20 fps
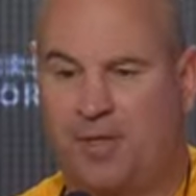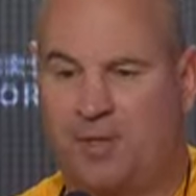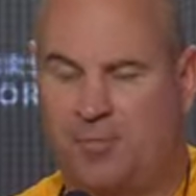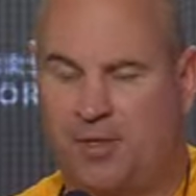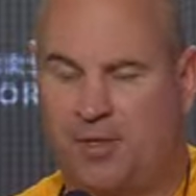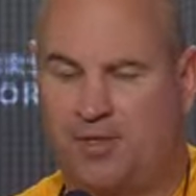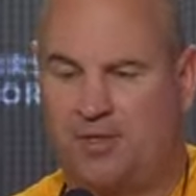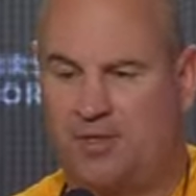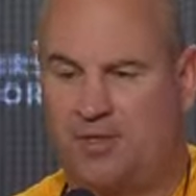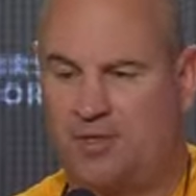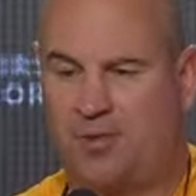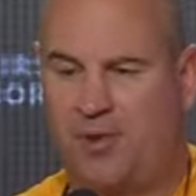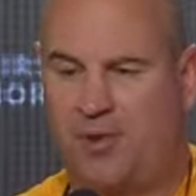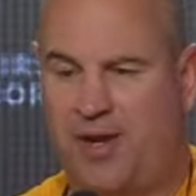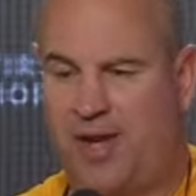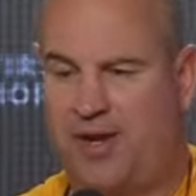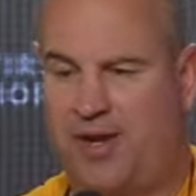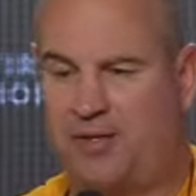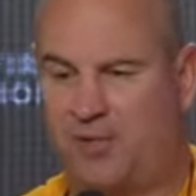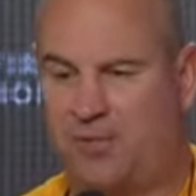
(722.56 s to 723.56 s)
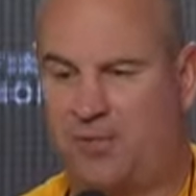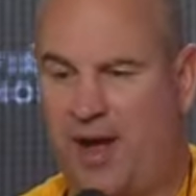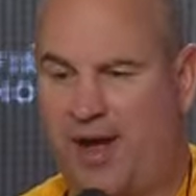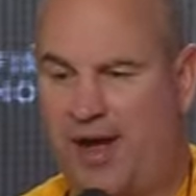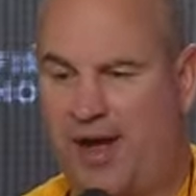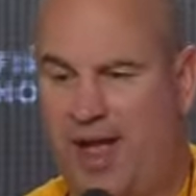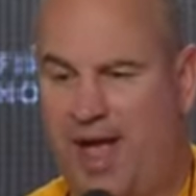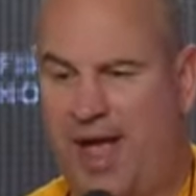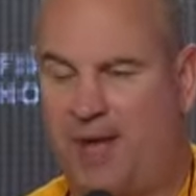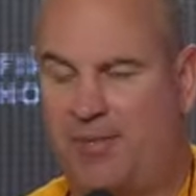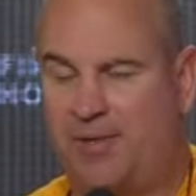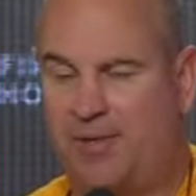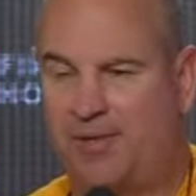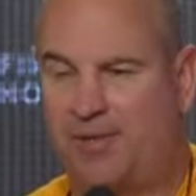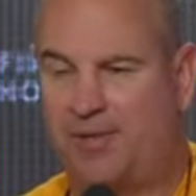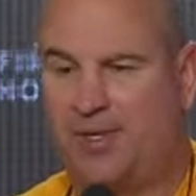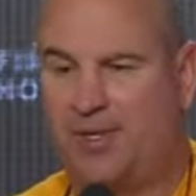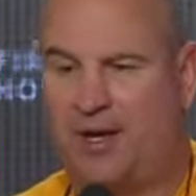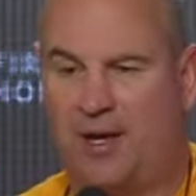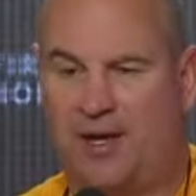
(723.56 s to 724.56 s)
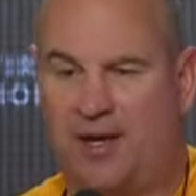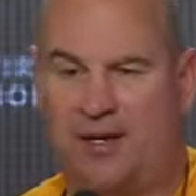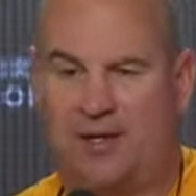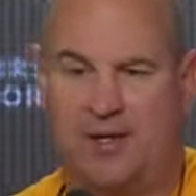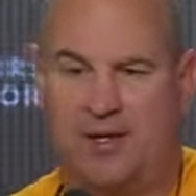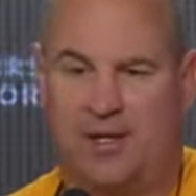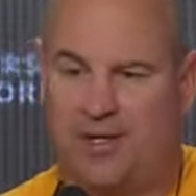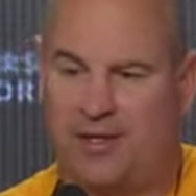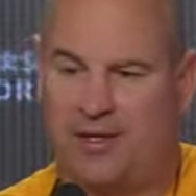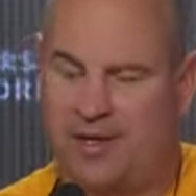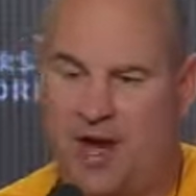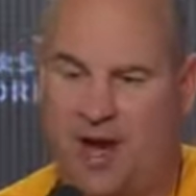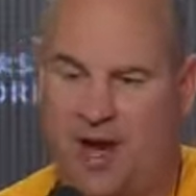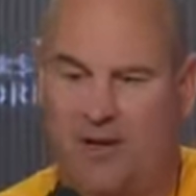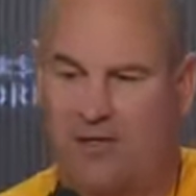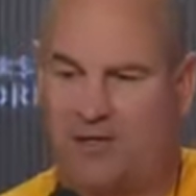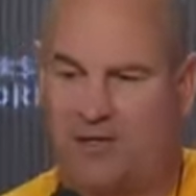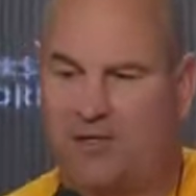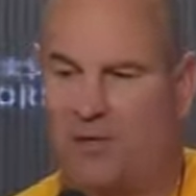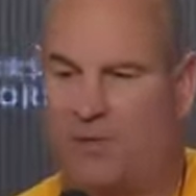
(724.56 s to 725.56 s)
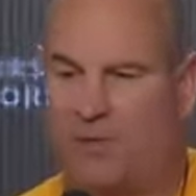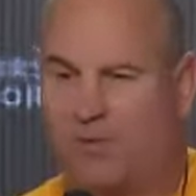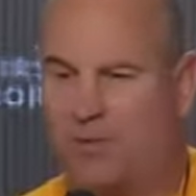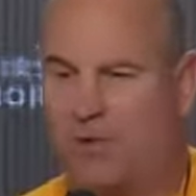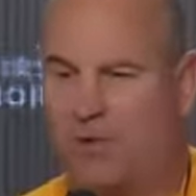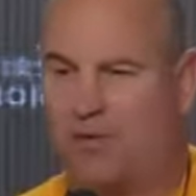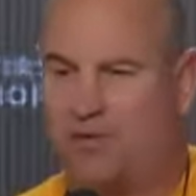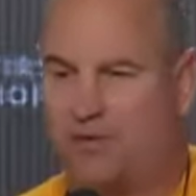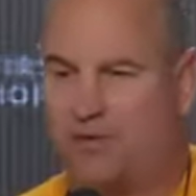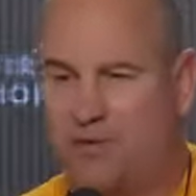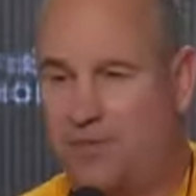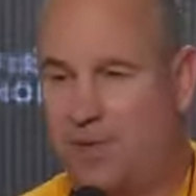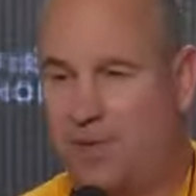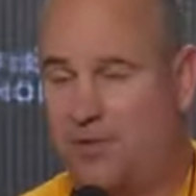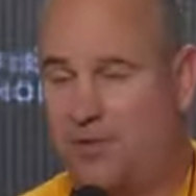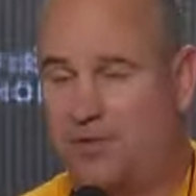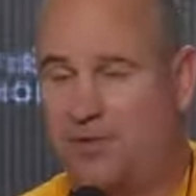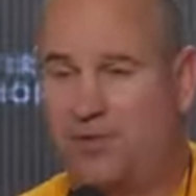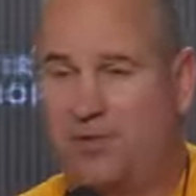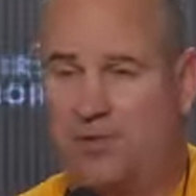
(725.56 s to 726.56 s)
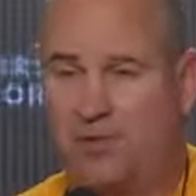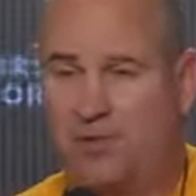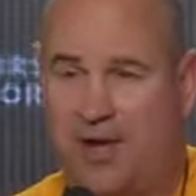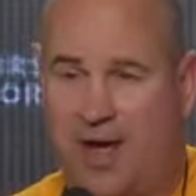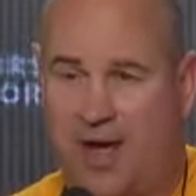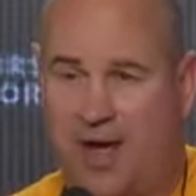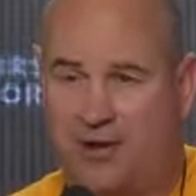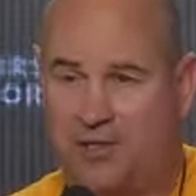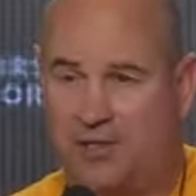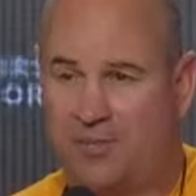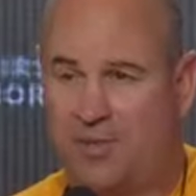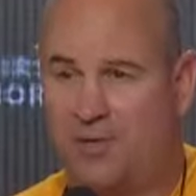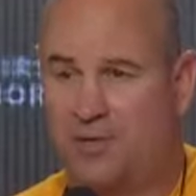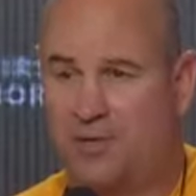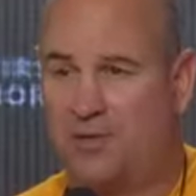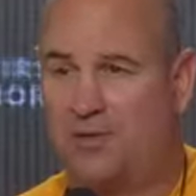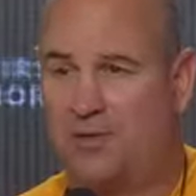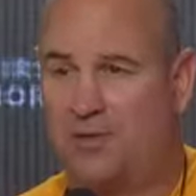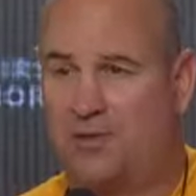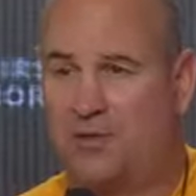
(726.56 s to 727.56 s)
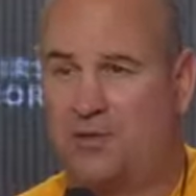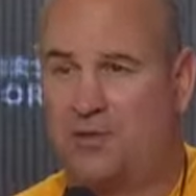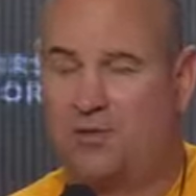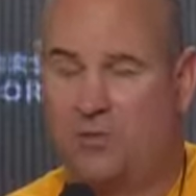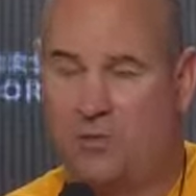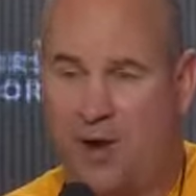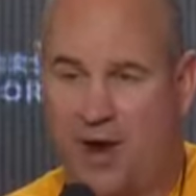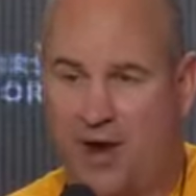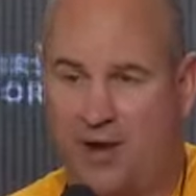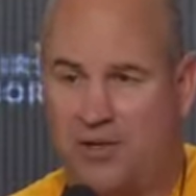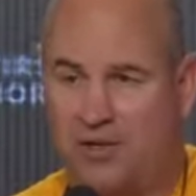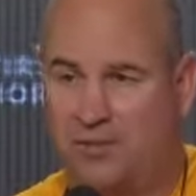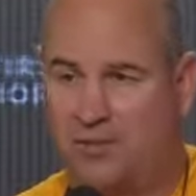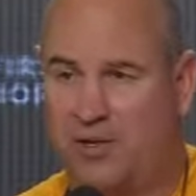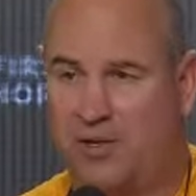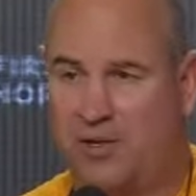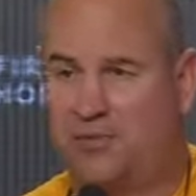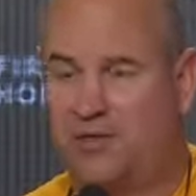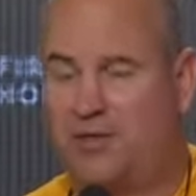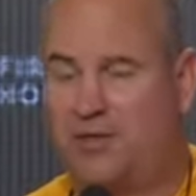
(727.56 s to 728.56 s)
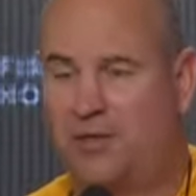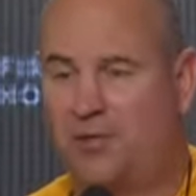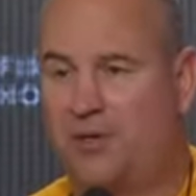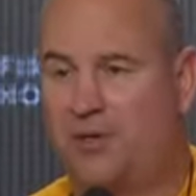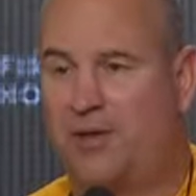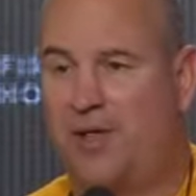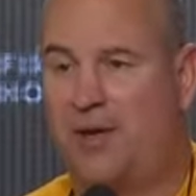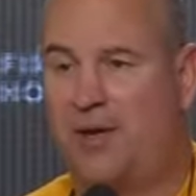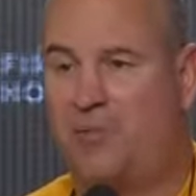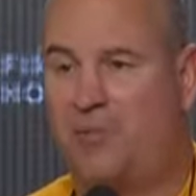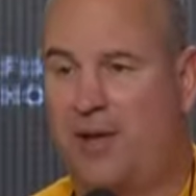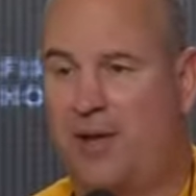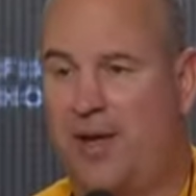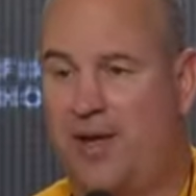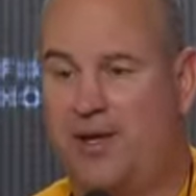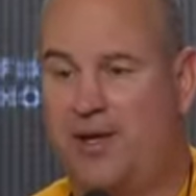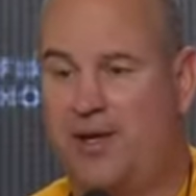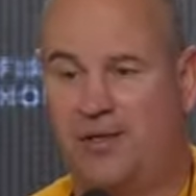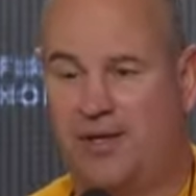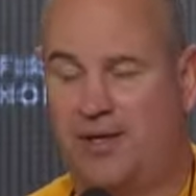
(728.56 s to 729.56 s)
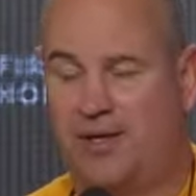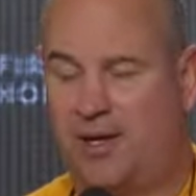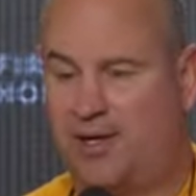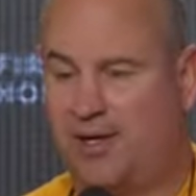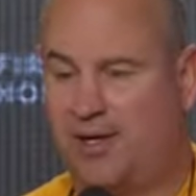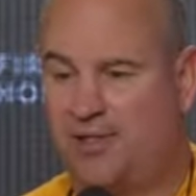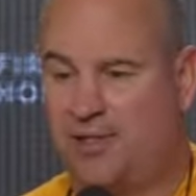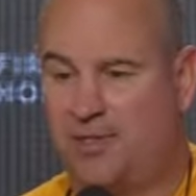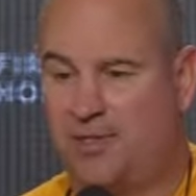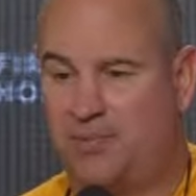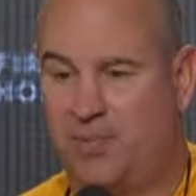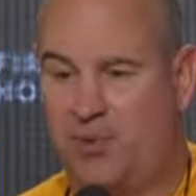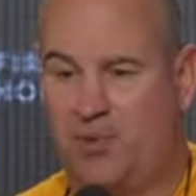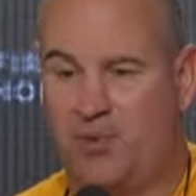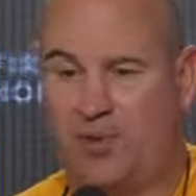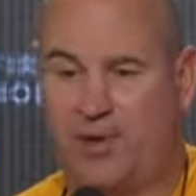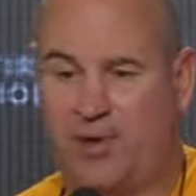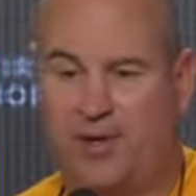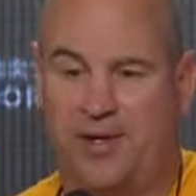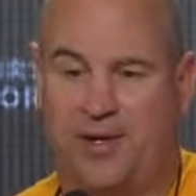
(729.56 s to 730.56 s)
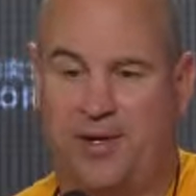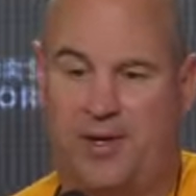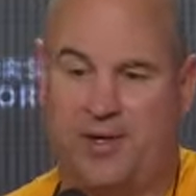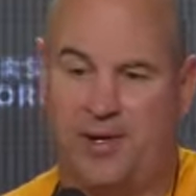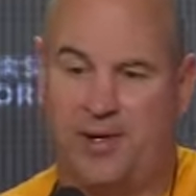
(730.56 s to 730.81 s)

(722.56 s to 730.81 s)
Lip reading: But just creating the right habits, knowledge, knowing what you're supposed to do, how you're supposed to do it, and why you're supposed to do it that way is important.